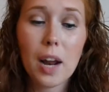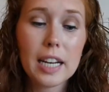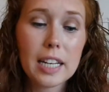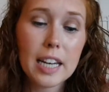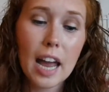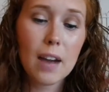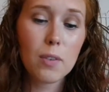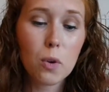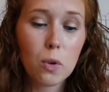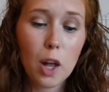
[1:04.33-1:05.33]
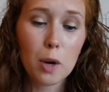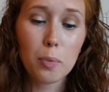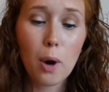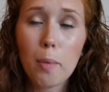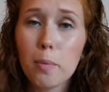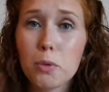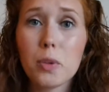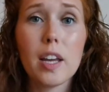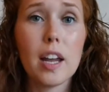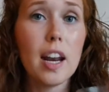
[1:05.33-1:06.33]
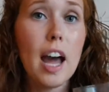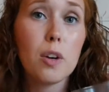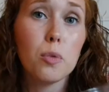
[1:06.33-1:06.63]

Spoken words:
I didn't have a whole lot of problems with it and it had